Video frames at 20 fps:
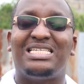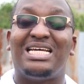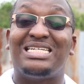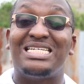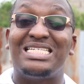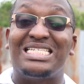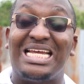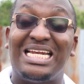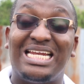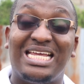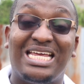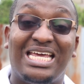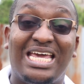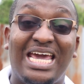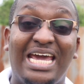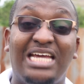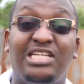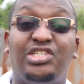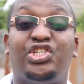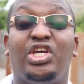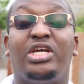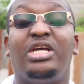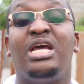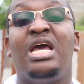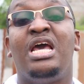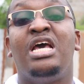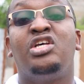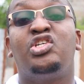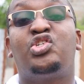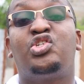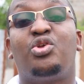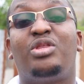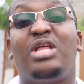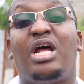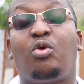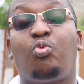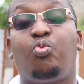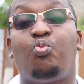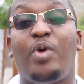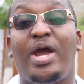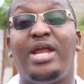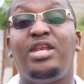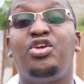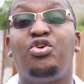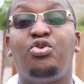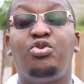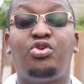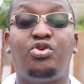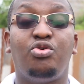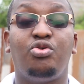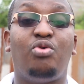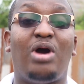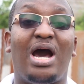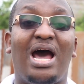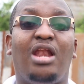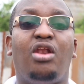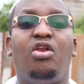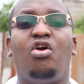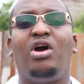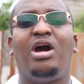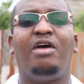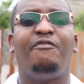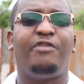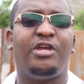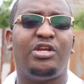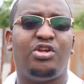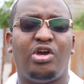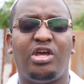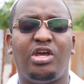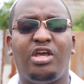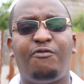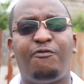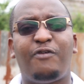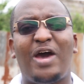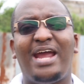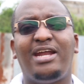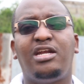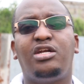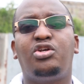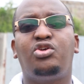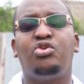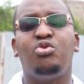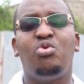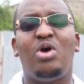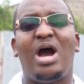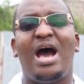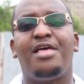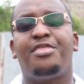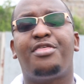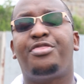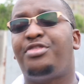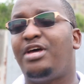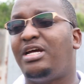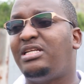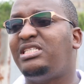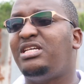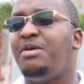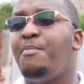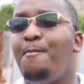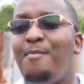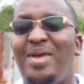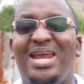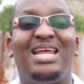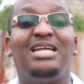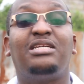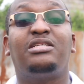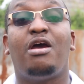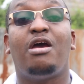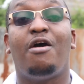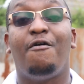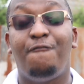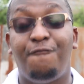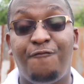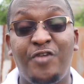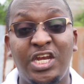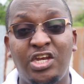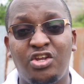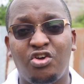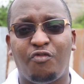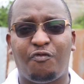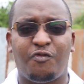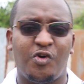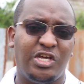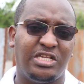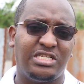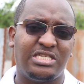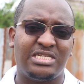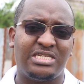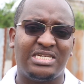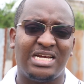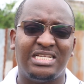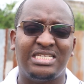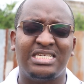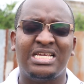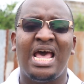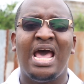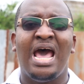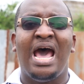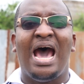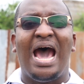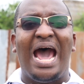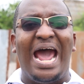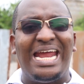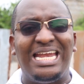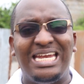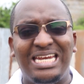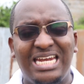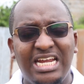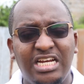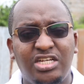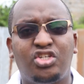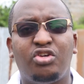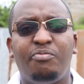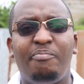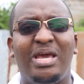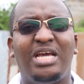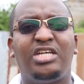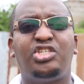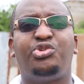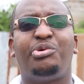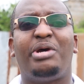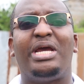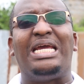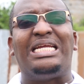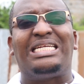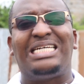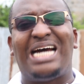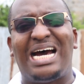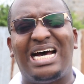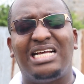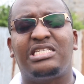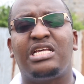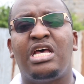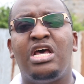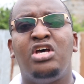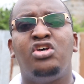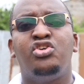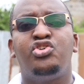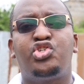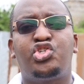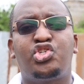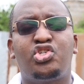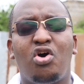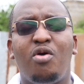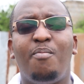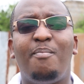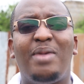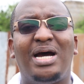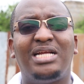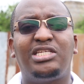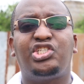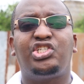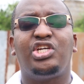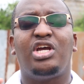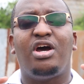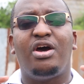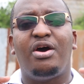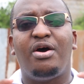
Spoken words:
that is engaging, so that when you do a longer video, if I do a 30-minute video, for instance, I need to make sure it has so much